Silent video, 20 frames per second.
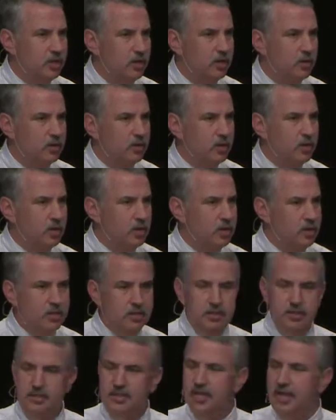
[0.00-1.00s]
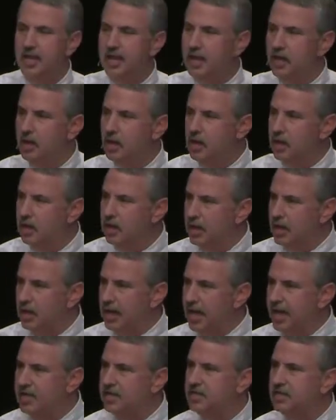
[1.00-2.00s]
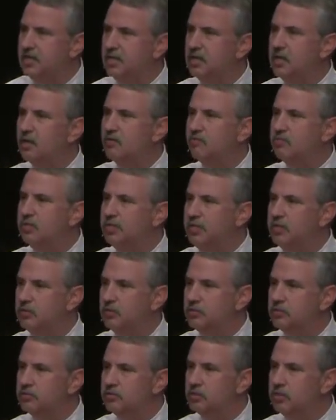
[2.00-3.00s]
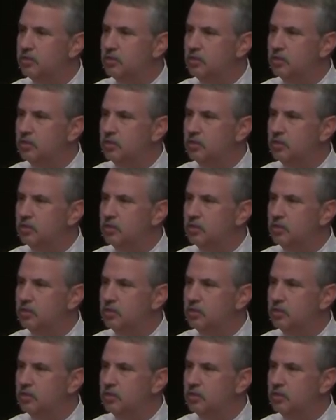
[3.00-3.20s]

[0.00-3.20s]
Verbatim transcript: now. The idea of leaders